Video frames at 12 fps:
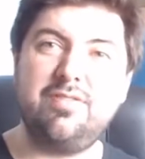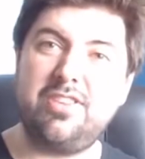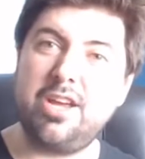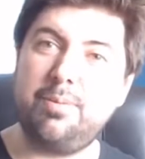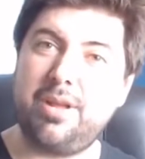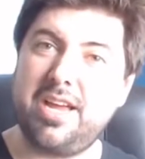the
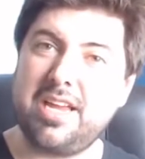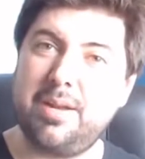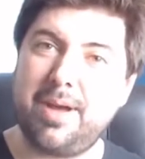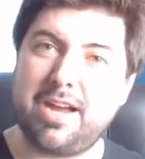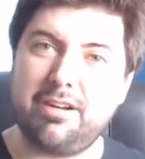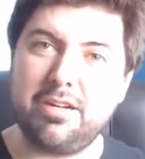video playing in the
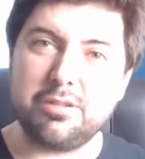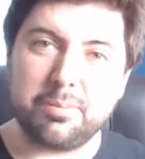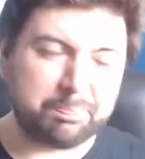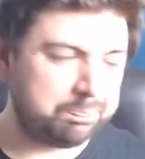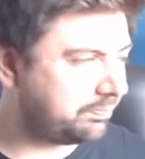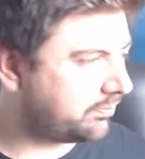background,
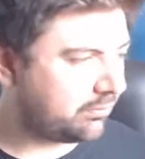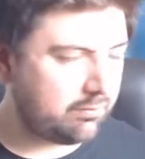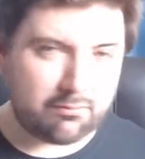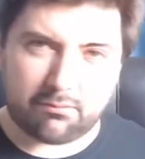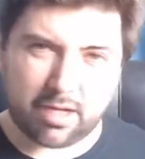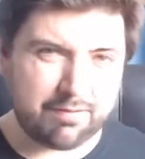
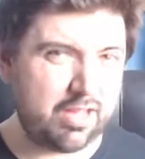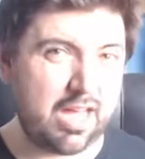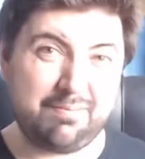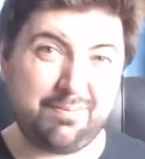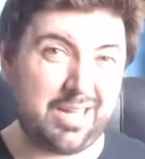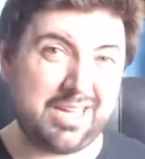if you
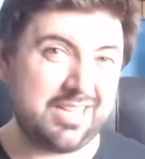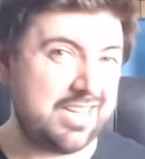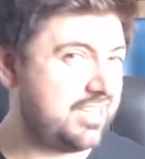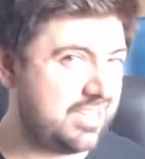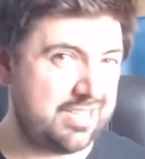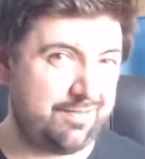haven't played
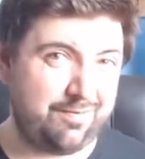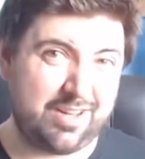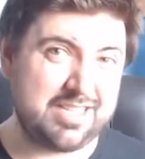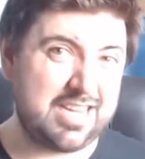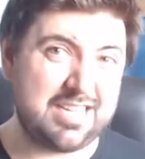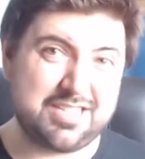this, it's a
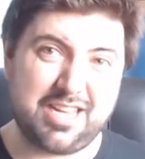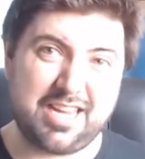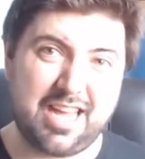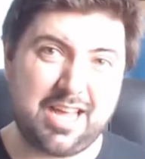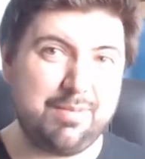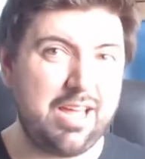fantastic
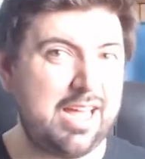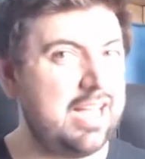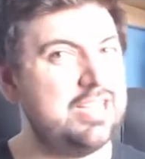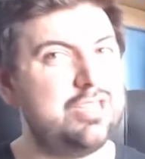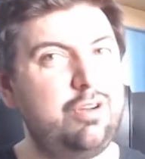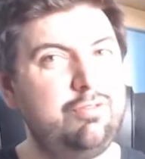game. It
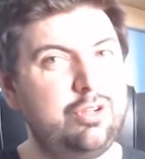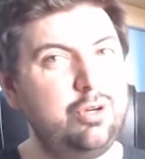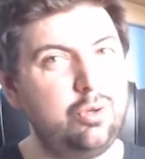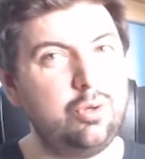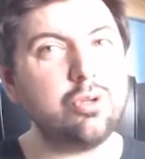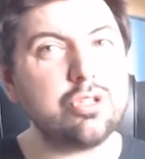is, of
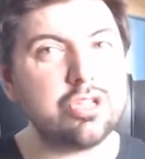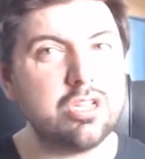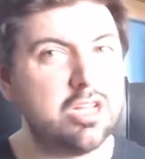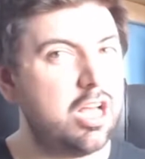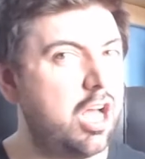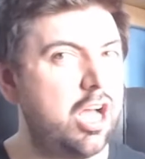course,
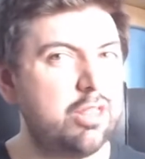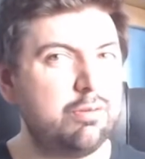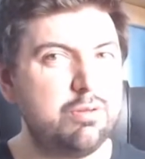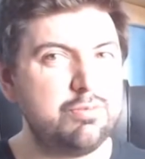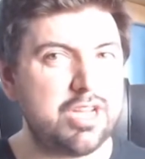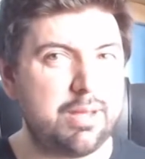
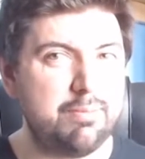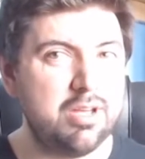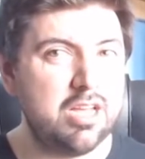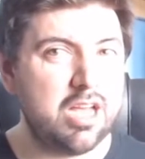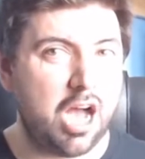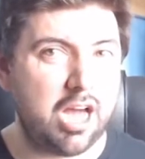Earthworm Jim,
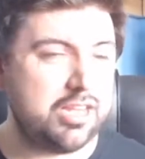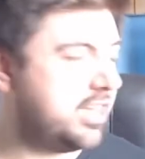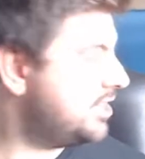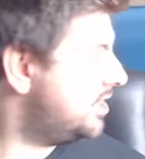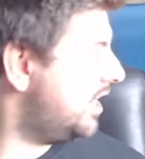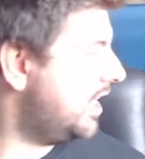and
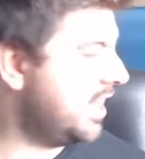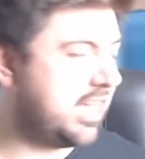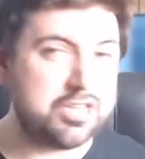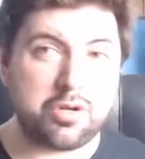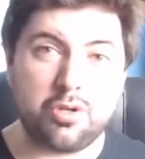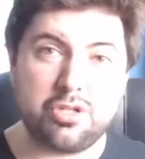this
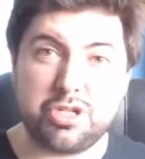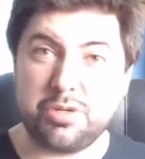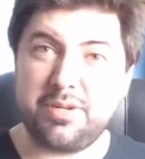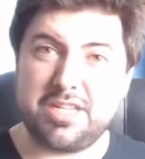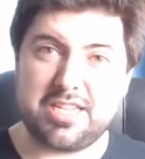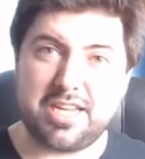is on the
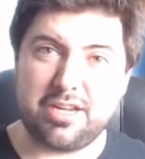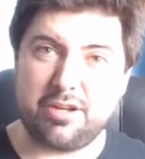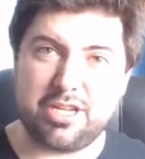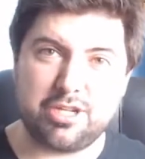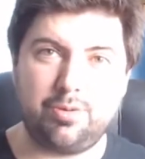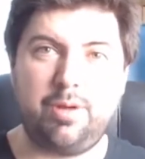Super Nintendo,
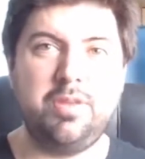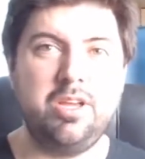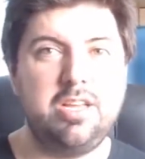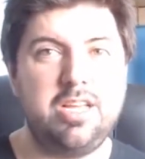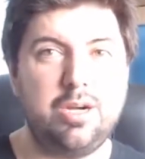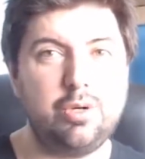this one.
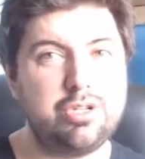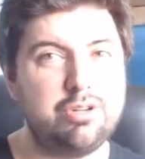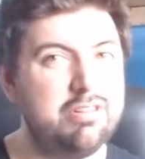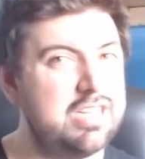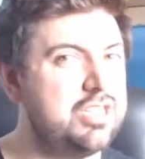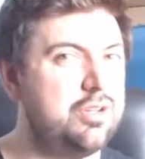It also
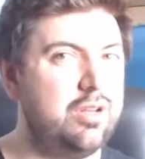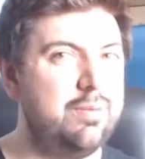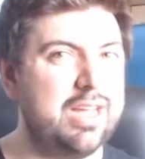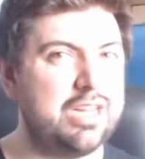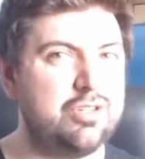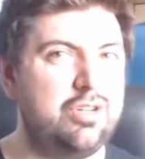released it on the
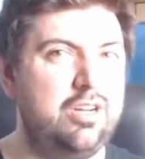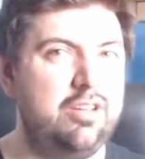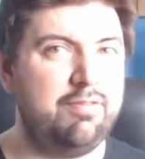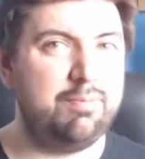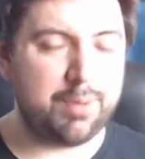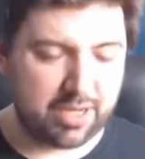Mega
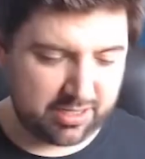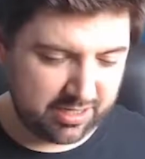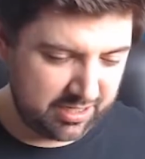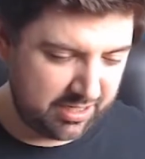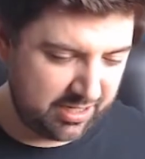Drive, but